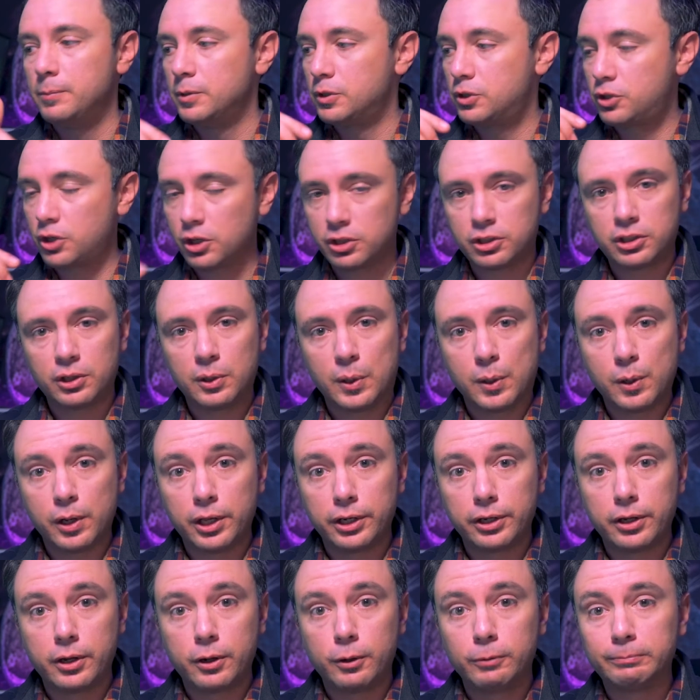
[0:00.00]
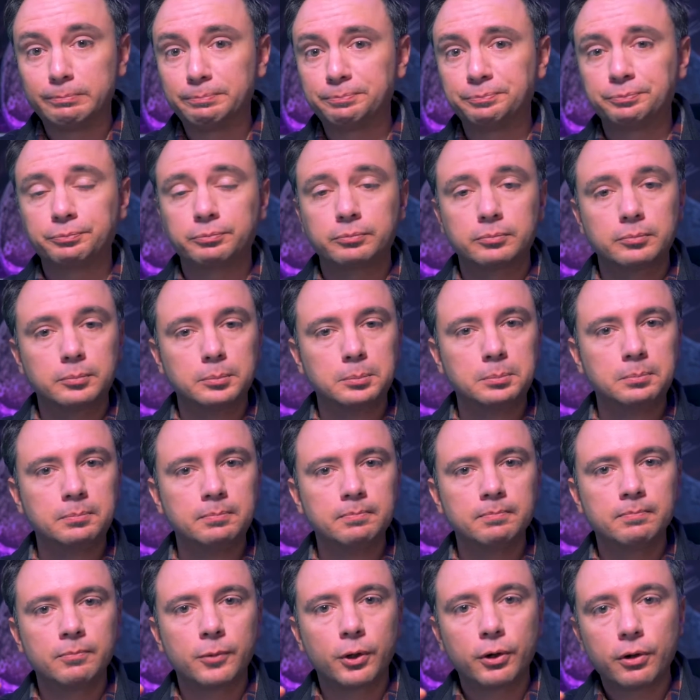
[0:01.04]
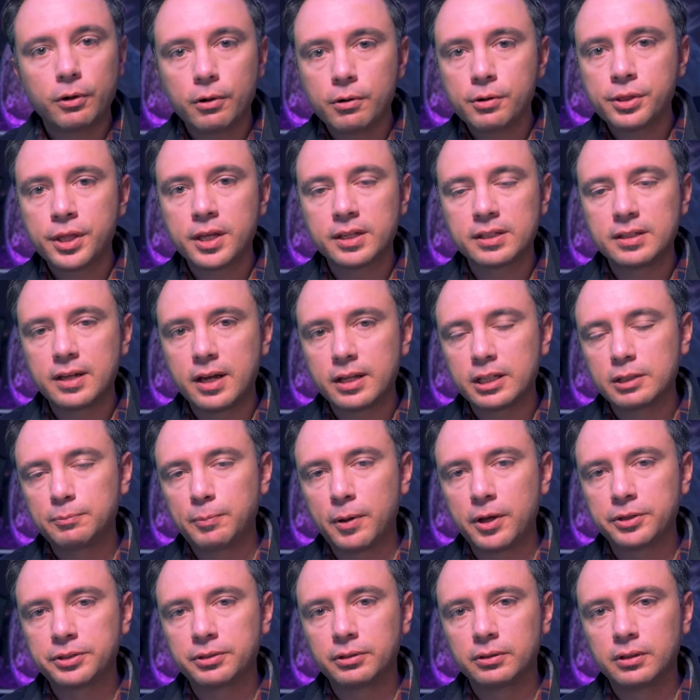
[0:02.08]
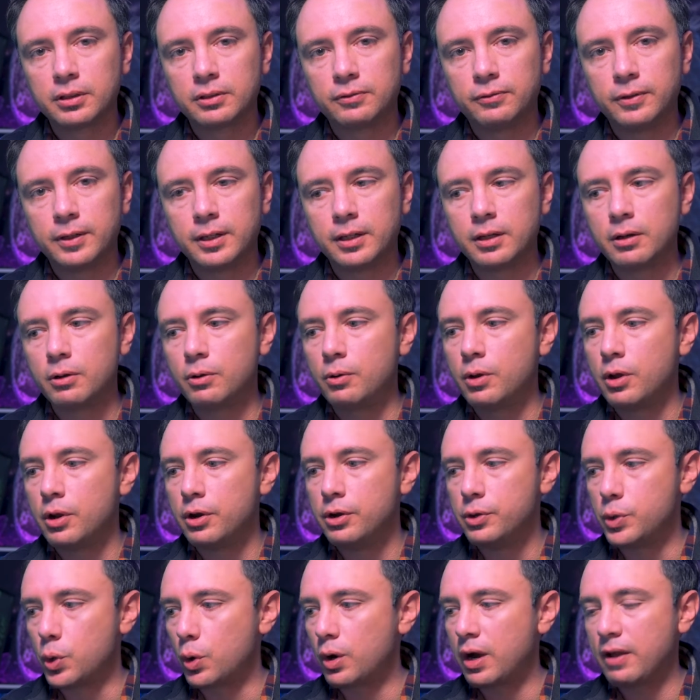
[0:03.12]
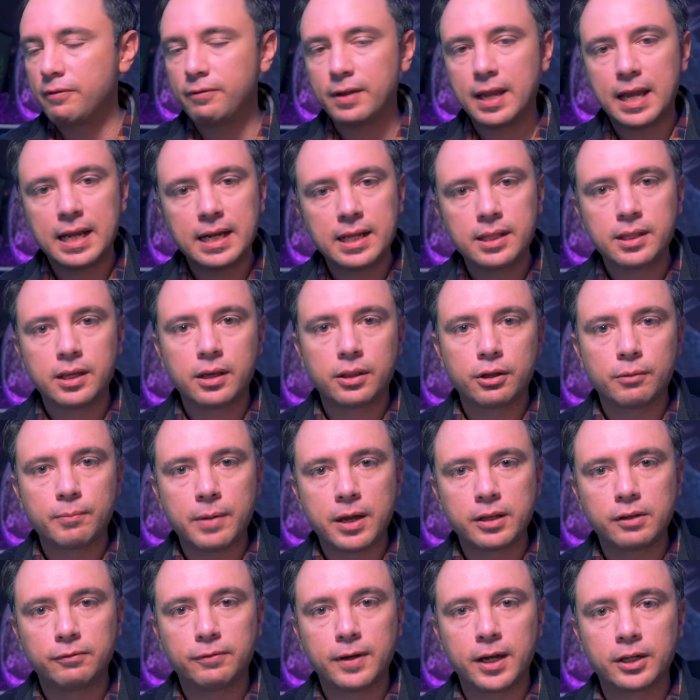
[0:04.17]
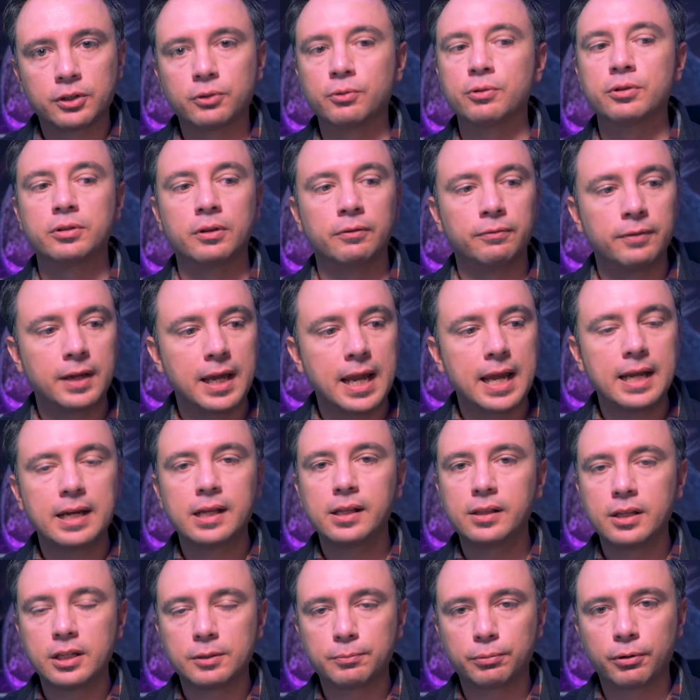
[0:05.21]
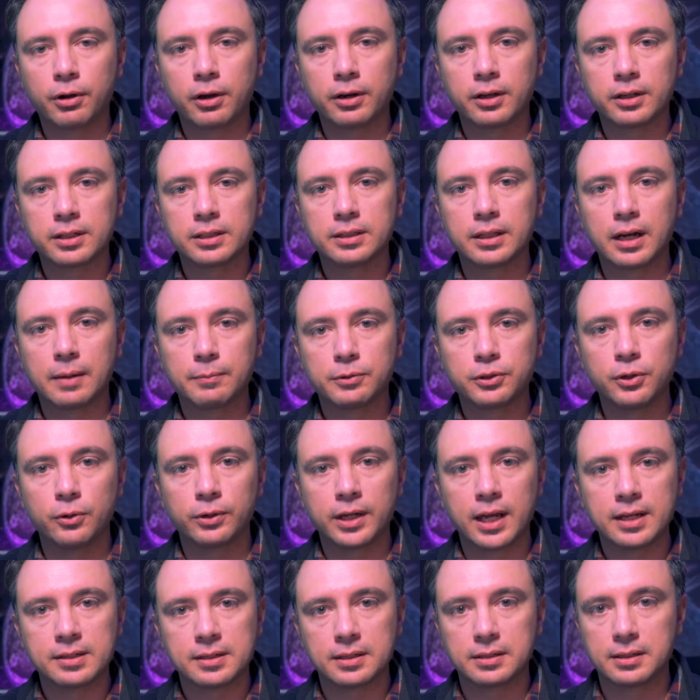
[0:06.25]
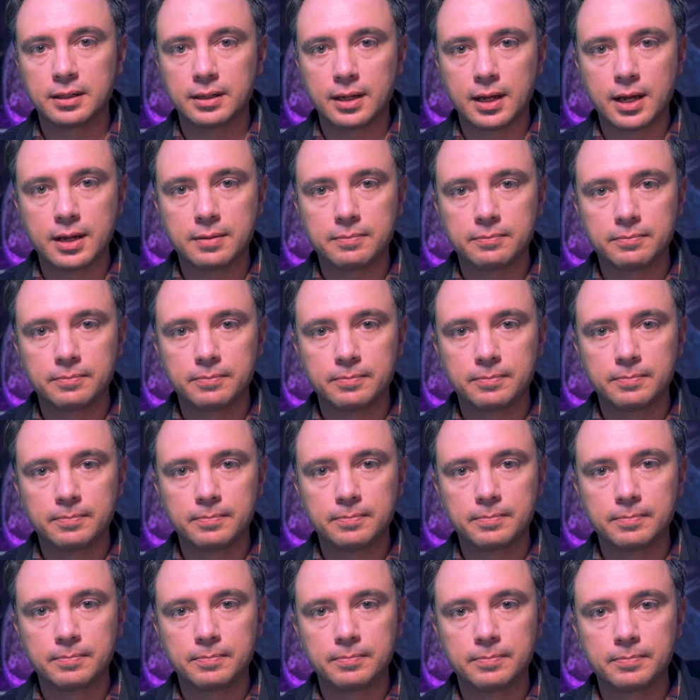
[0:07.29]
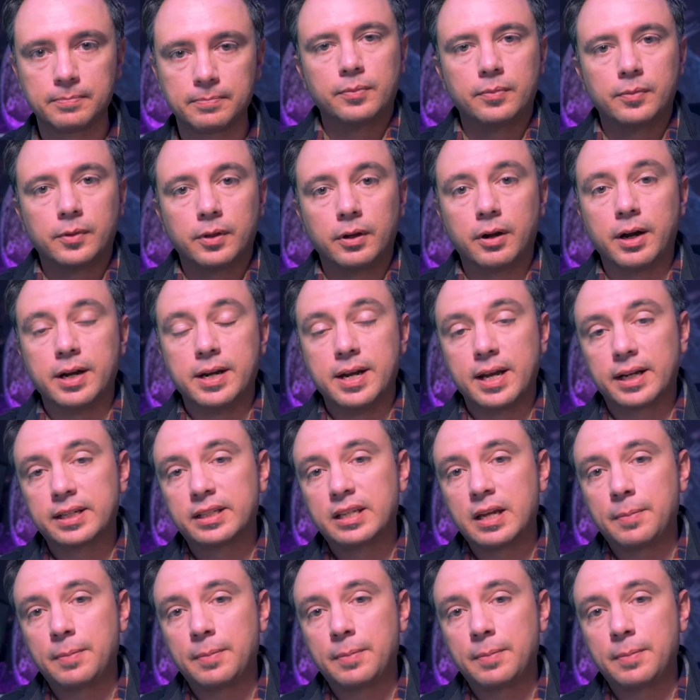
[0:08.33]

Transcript: Just so you all know, Earth has not sponsored this video, nor have any of the other manufacturers of any of these products that I'm showcasing today. All right, next